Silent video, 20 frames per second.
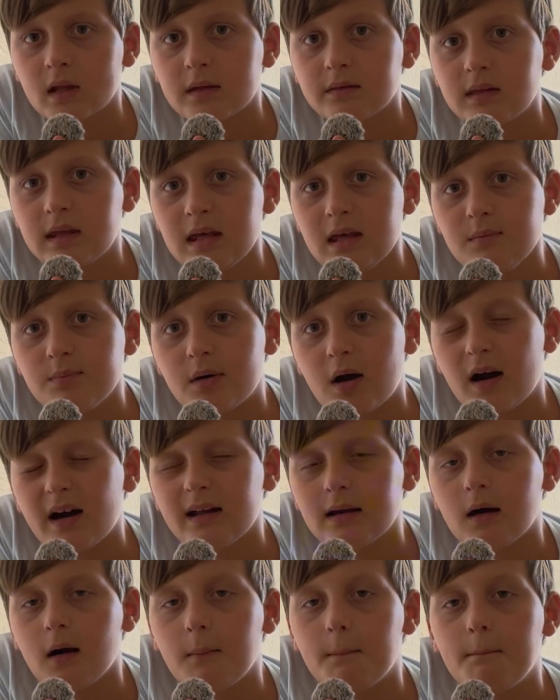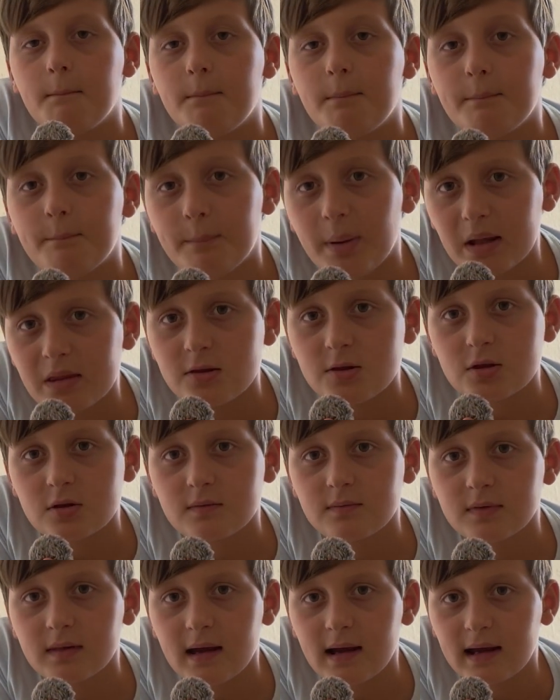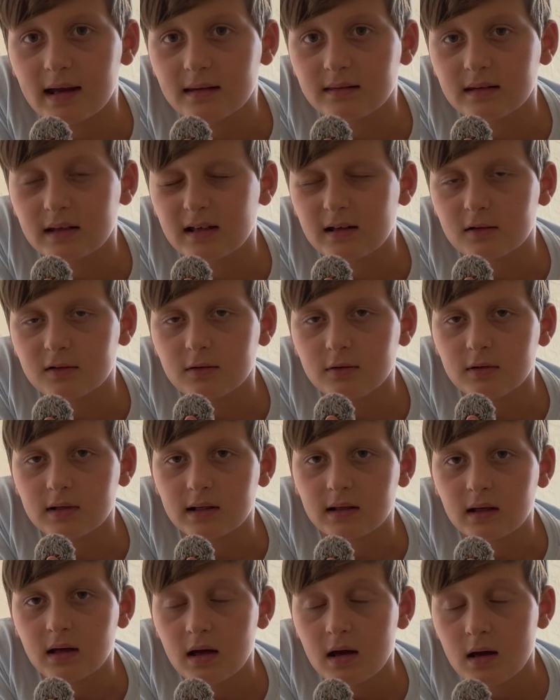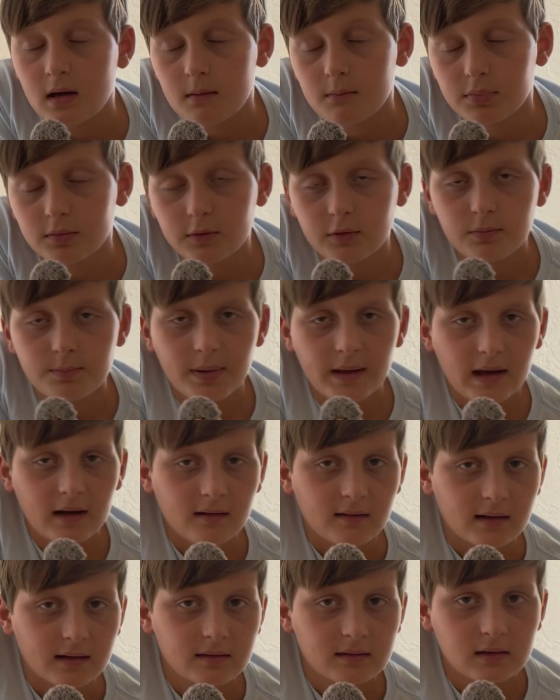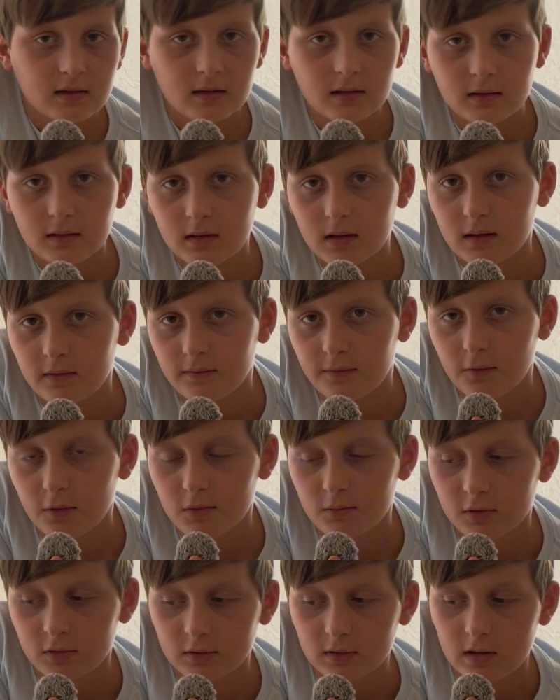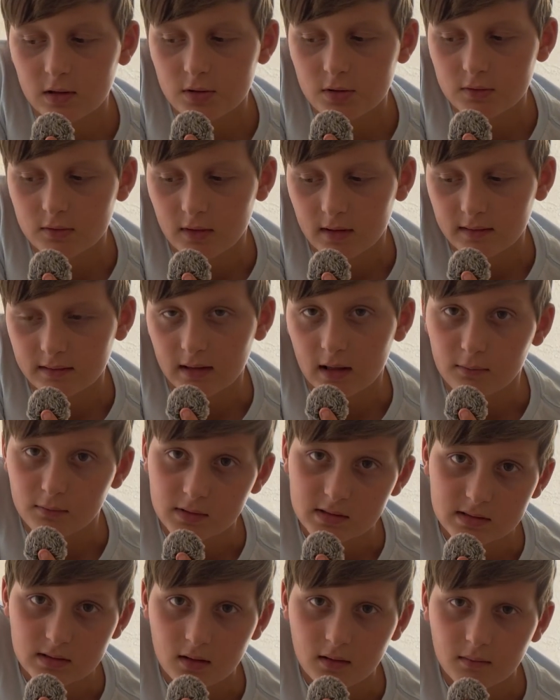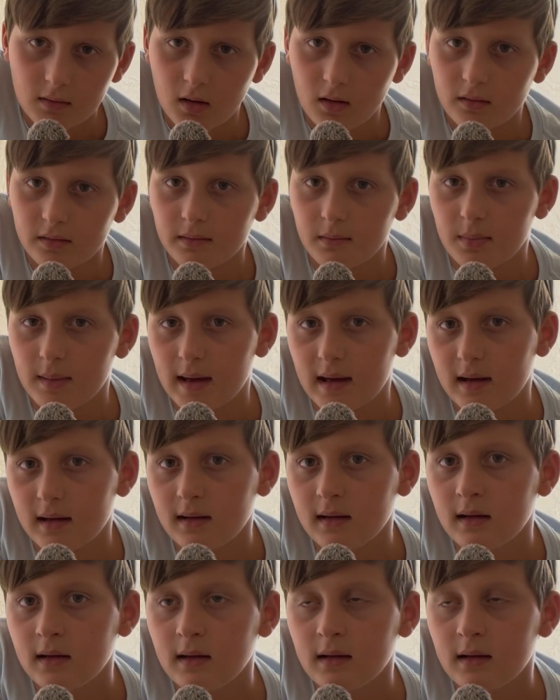He bought a bunch of land, including Blue Parrot, a former restaurant that was on the bay.